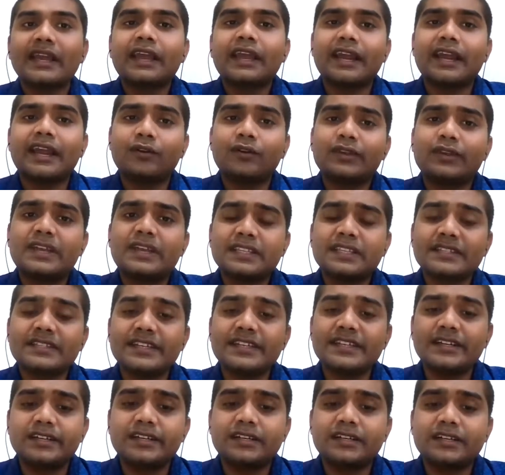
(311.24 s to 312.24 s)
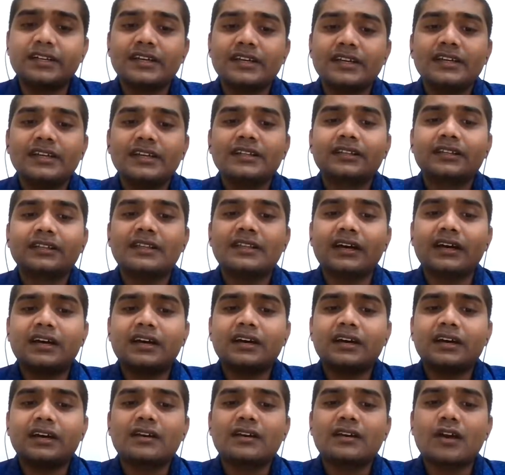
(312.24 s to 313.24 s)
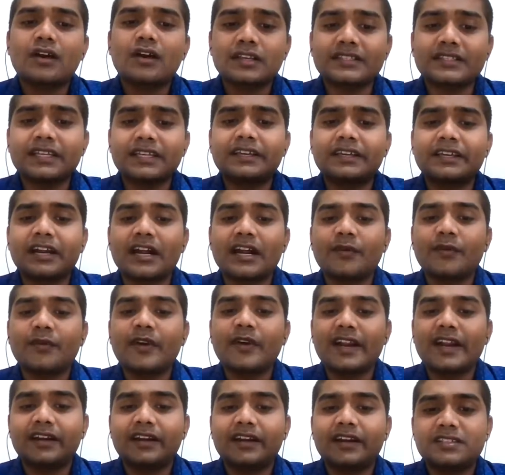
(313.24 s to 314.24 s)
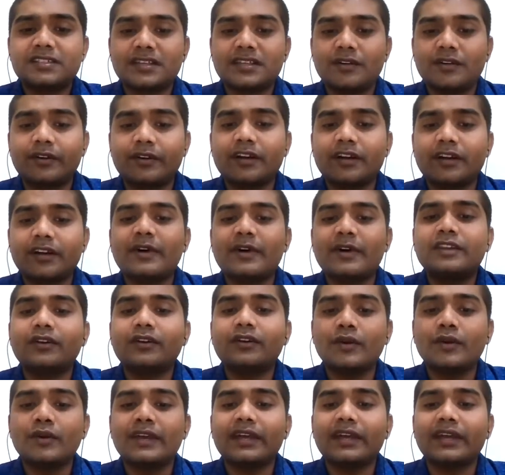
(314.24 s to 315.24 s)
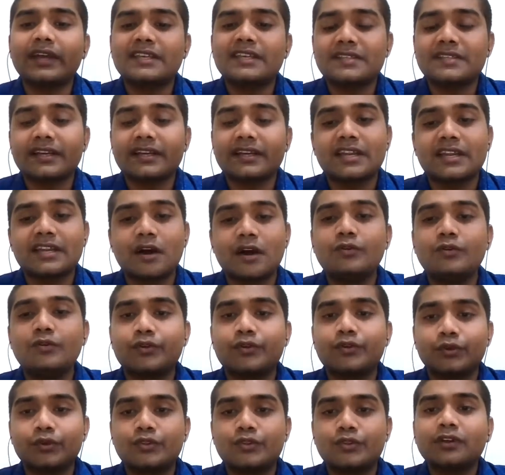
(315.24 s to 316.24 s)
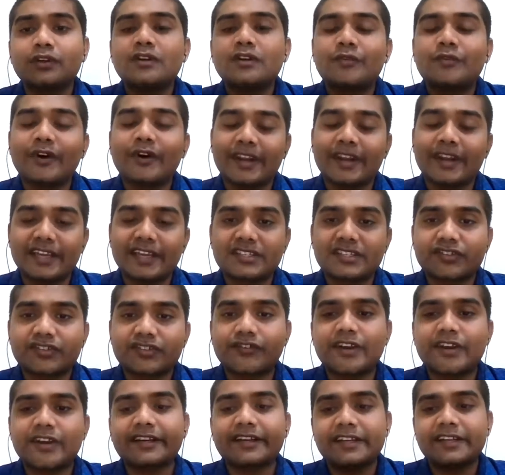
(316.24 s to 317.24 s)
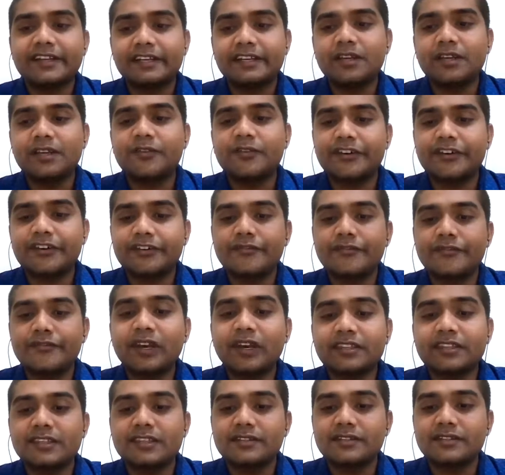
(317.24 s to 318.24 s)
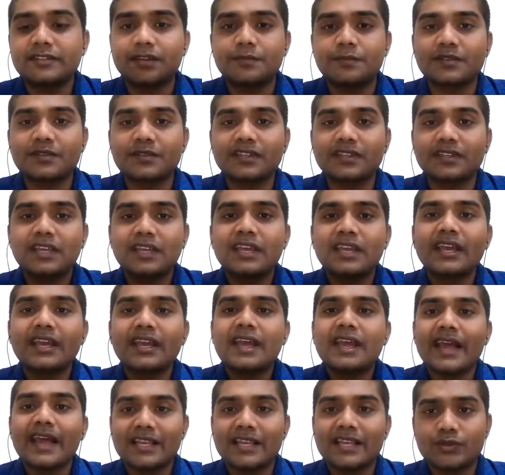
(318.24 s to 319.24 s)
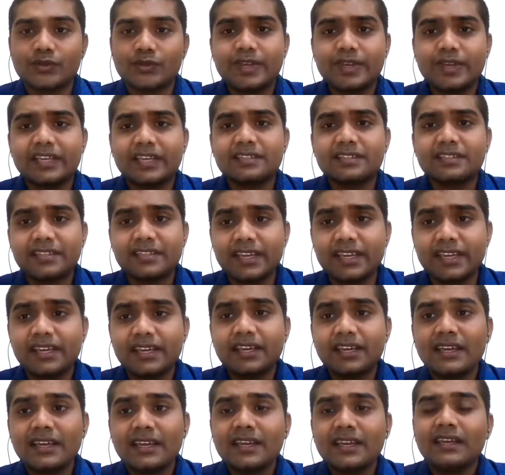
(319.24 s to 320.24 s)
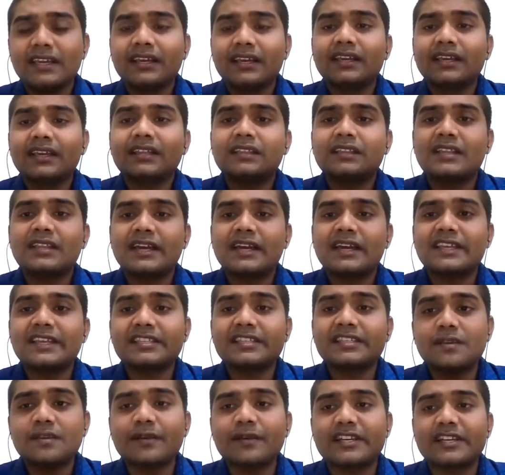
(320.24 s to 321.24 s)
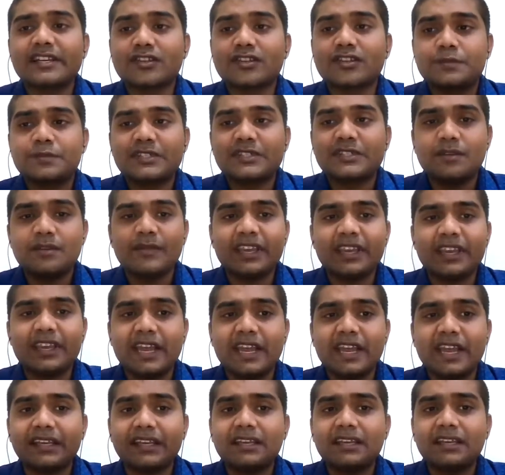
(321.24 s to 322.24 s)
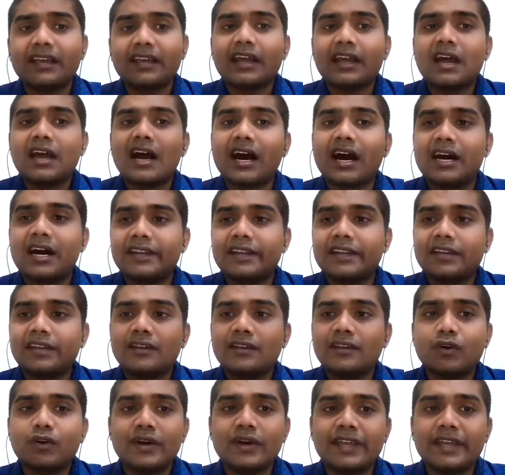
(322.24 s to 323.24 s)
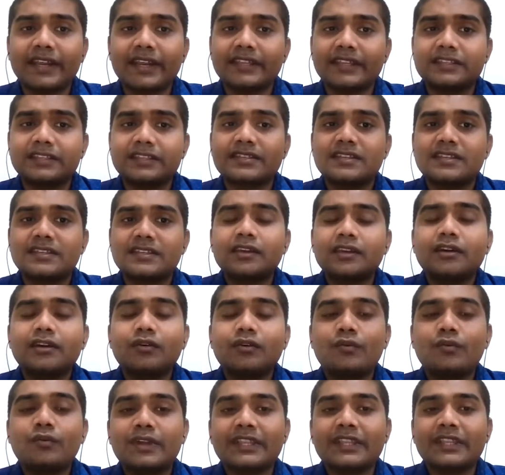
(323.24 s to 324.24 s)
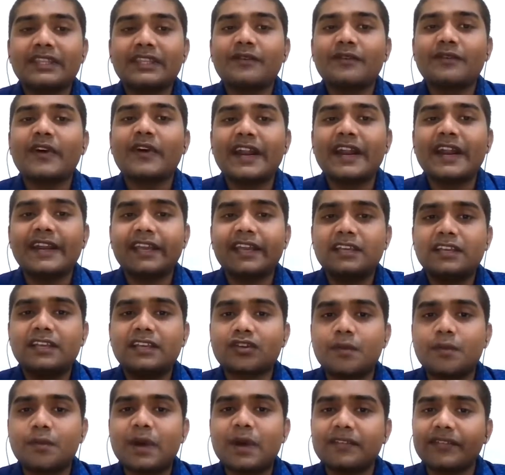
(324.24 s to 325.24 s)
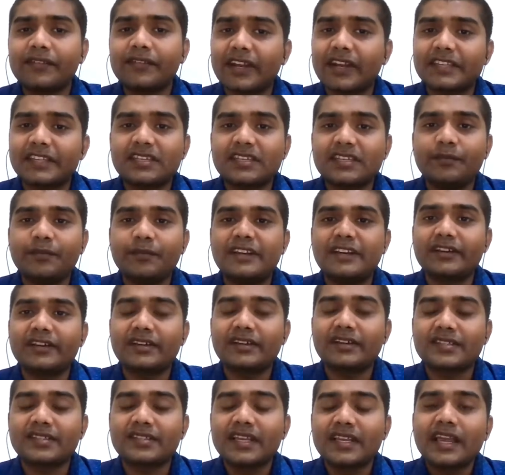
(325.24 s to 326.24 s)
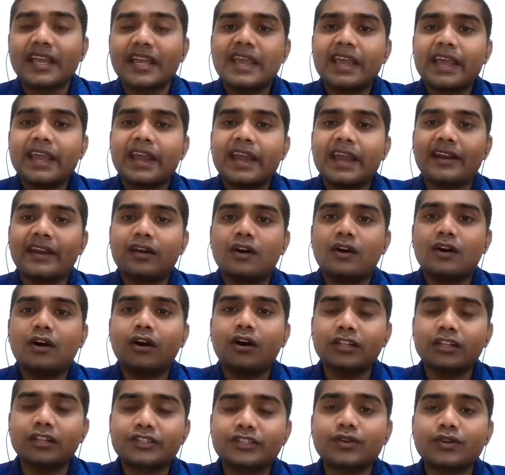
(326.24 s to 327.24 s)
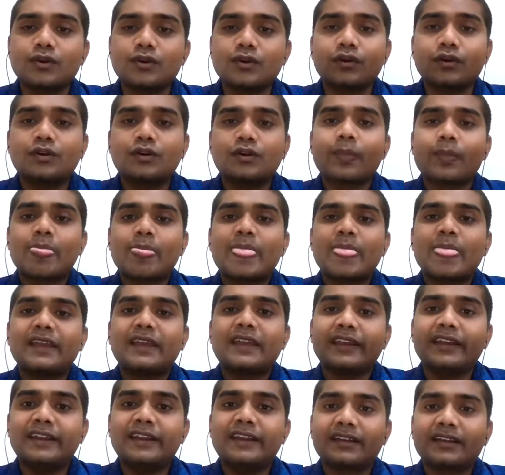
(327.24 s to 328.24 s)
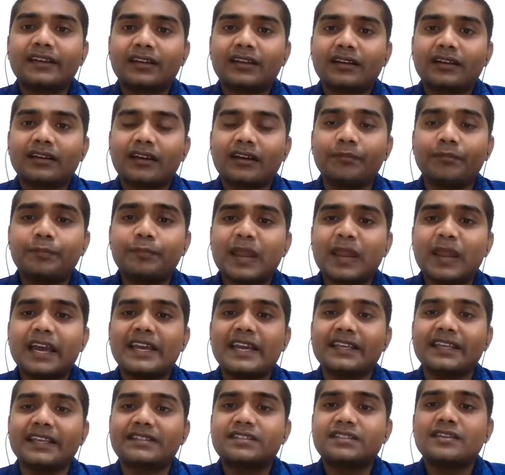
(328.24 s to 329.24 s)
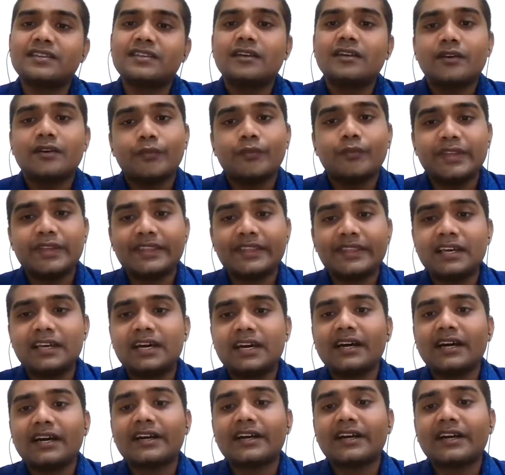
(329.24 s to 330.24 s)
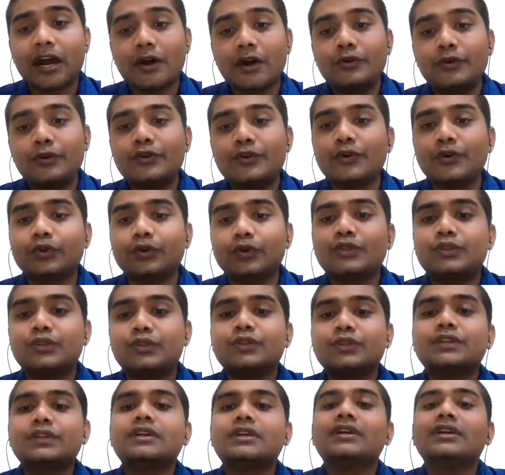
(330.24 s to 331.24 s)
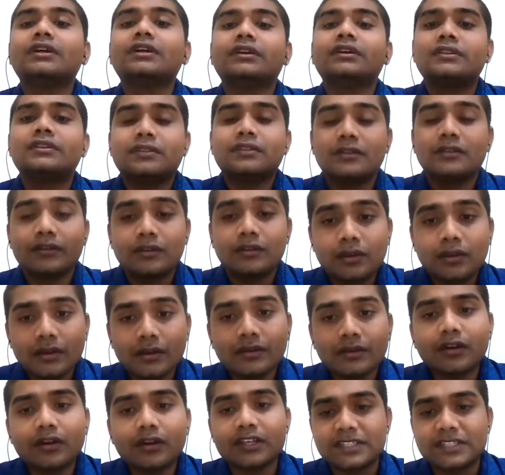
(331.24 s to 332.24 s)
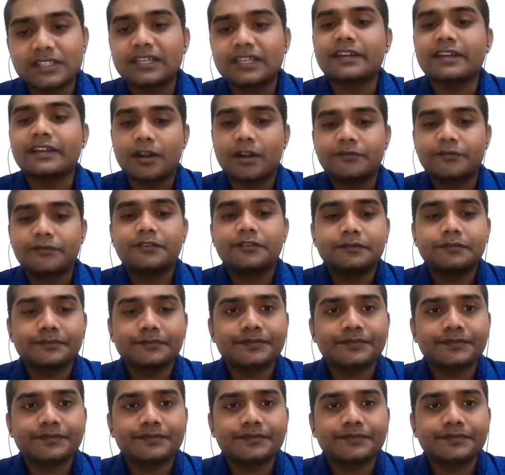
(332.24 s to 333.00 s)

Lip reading: and we consider the causal graph as discovered by Runge as the ground truth for extracting different relationships. As we can see, the estimates of C-MI-GAN are in coherence with the findings of other estimators, and also it complies with the ground truth causal graph.